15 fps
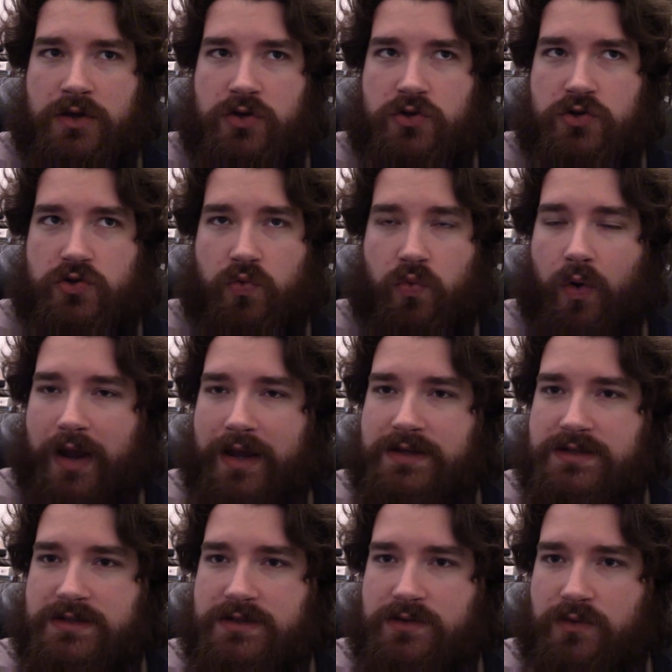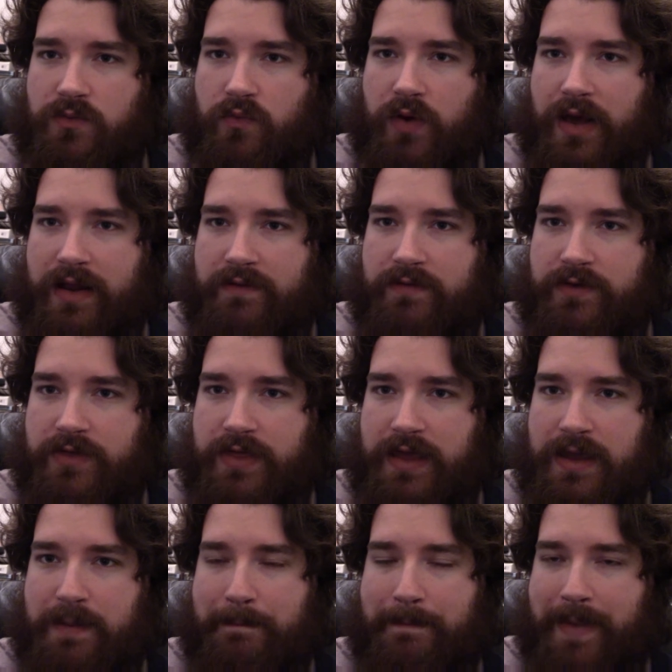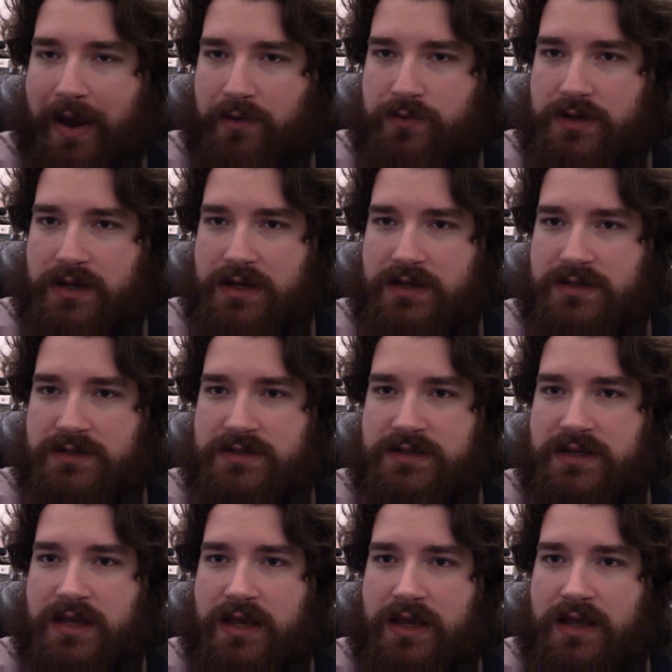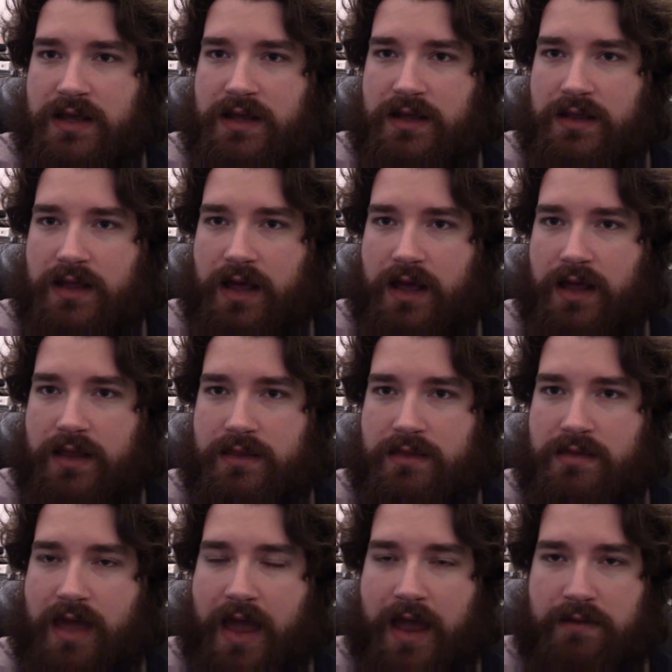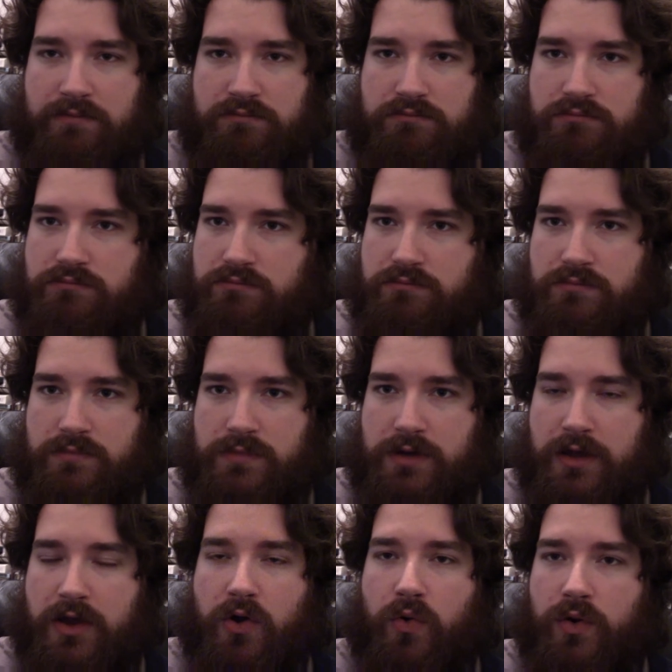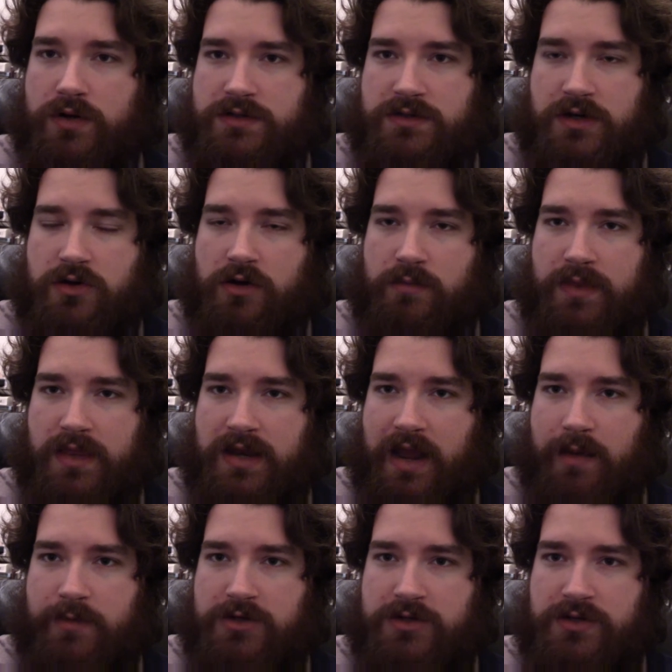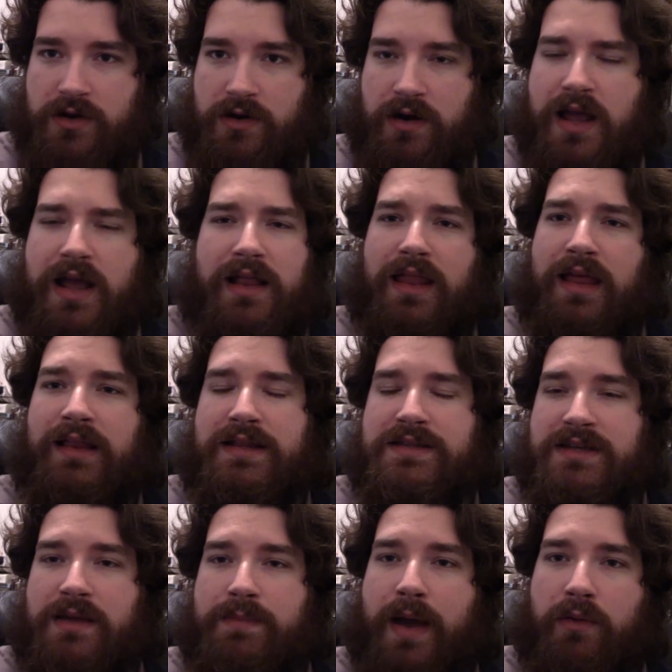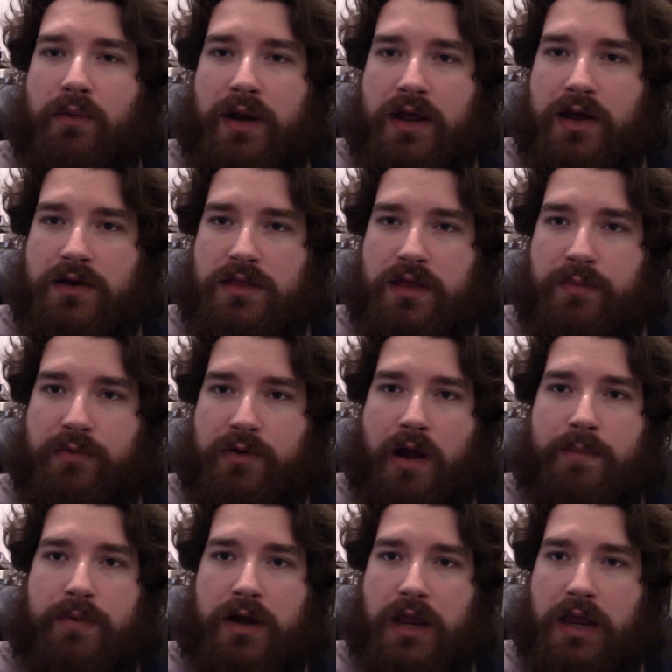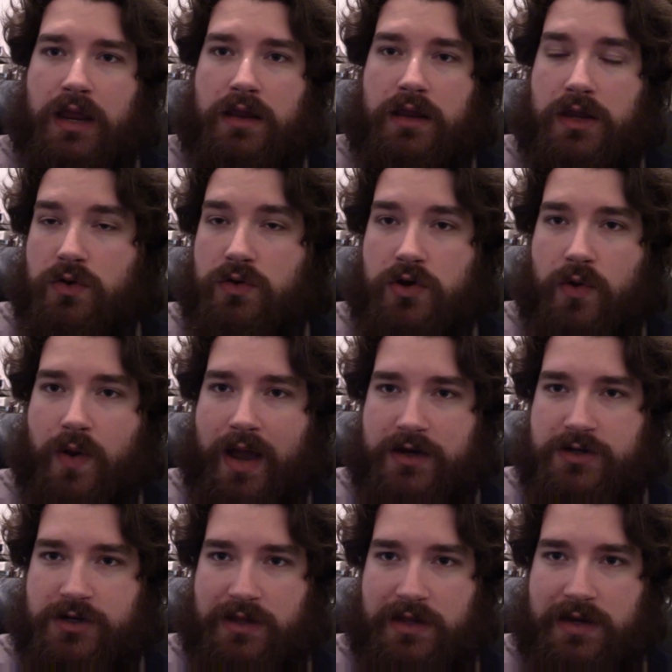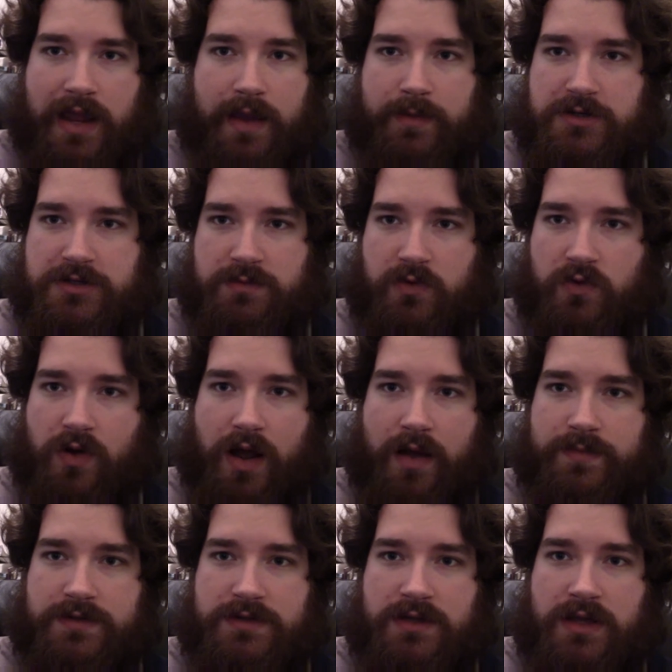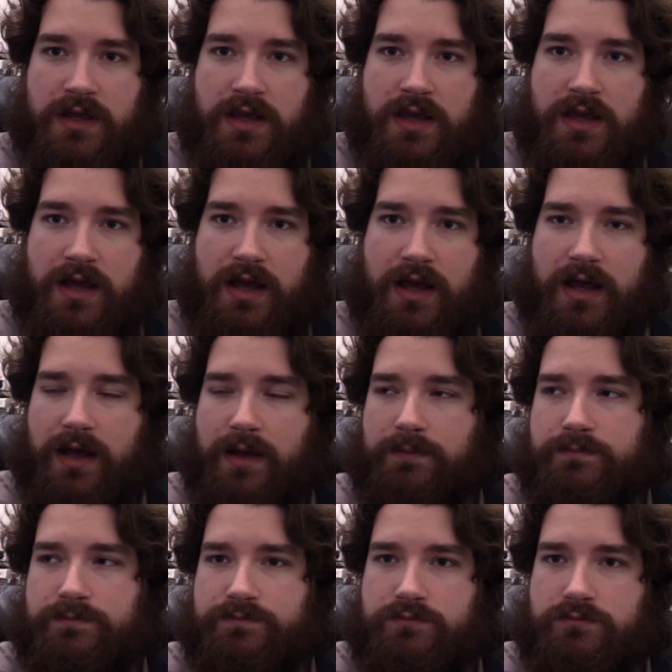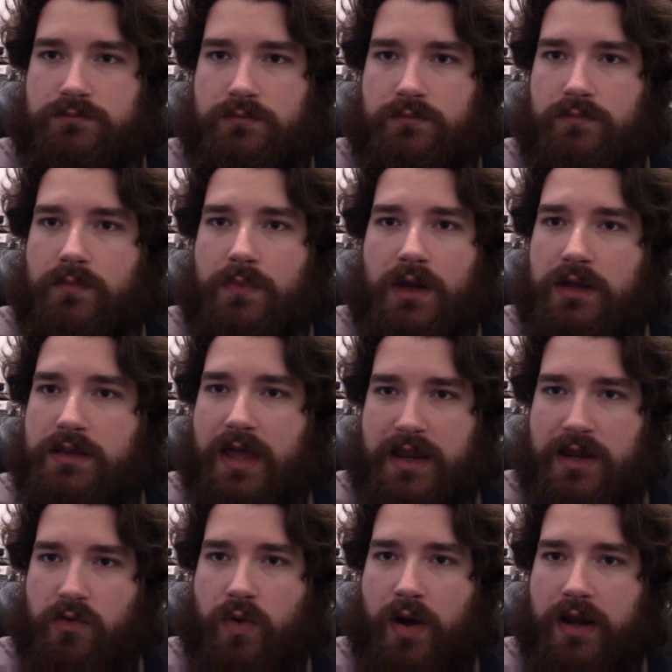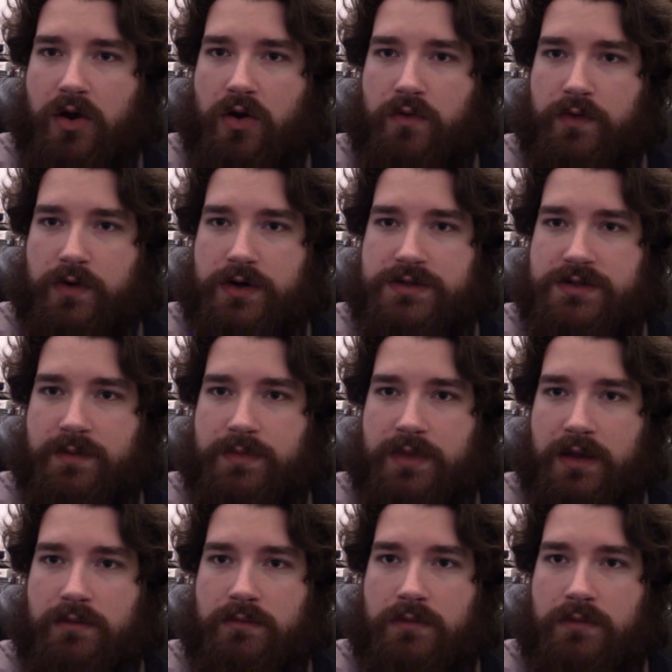twice whatever the amount is that the courts determine the damages are? Like, let's say by running onto their property, you do actually damage some crops that you're running over or something.